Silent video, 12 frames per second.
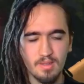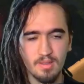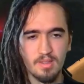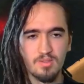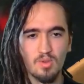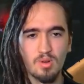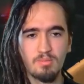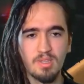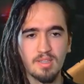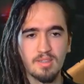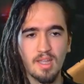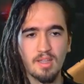This is gonna be
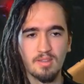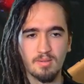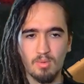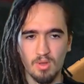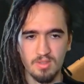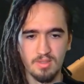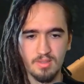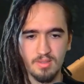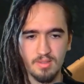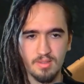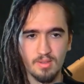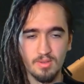the Thunder boss.
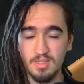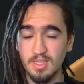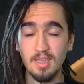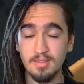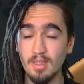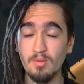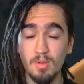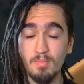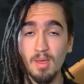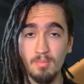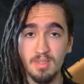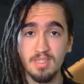You see, I still
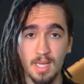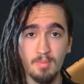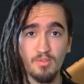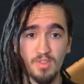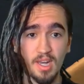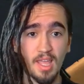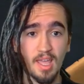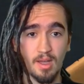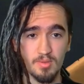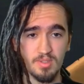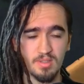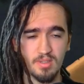remember some of the
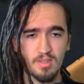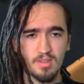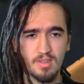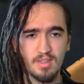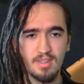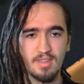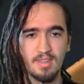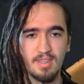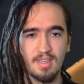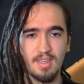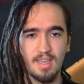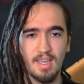layouts.
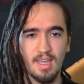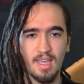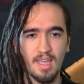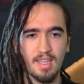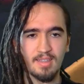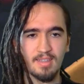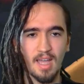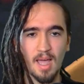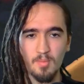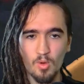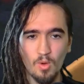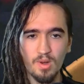And
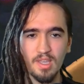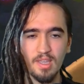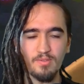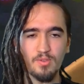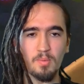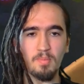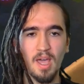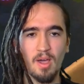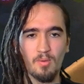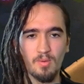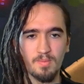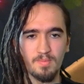I'm calling it from now.
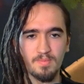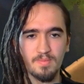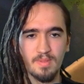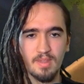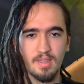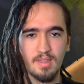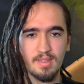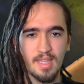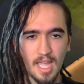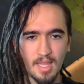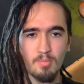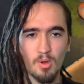
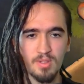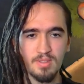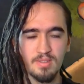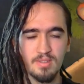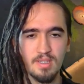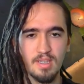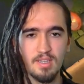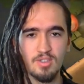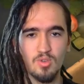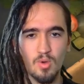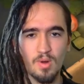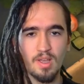That boss is
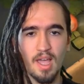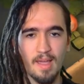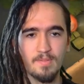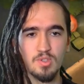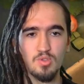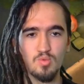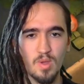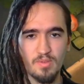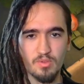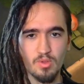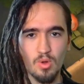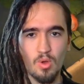gonna have a
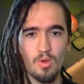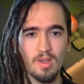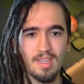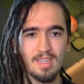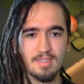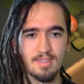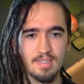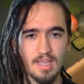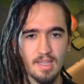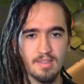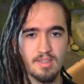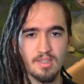swift claw
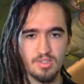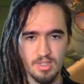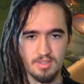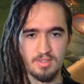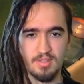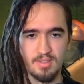inside the chest.